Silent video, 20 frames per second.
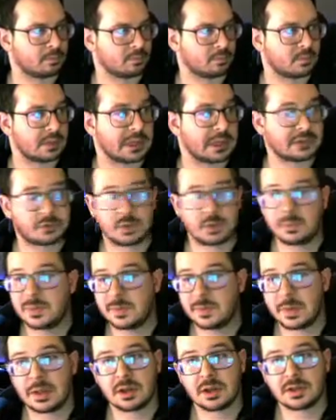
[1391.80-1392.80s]
Extreme
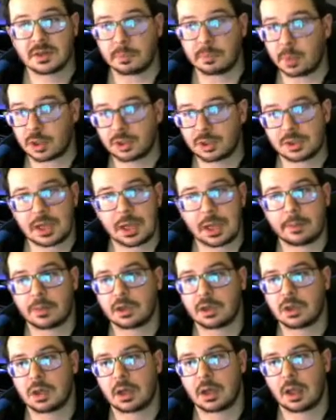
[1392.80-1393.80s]
Speed does a bunch of
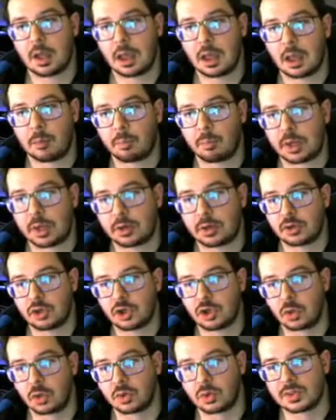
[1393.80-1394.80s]
damage, but
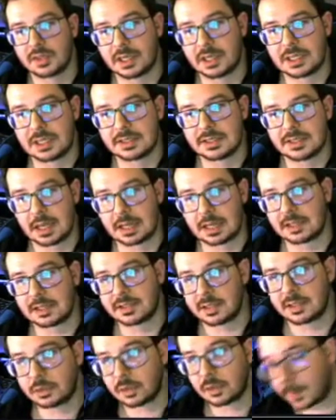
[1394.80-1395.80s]
shows that he's got a
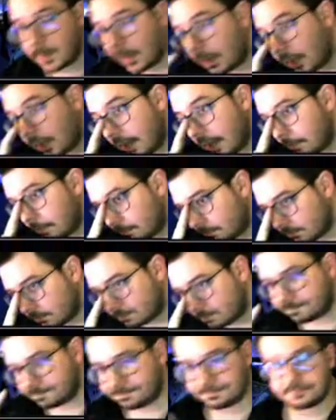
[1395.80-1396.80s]
Citrus Berry.
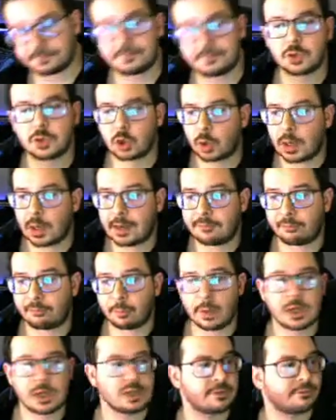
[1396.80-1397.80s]
Great
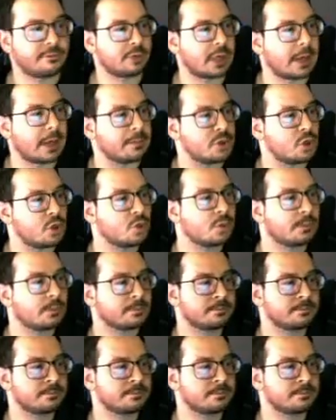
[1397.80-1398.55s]
information for game 2.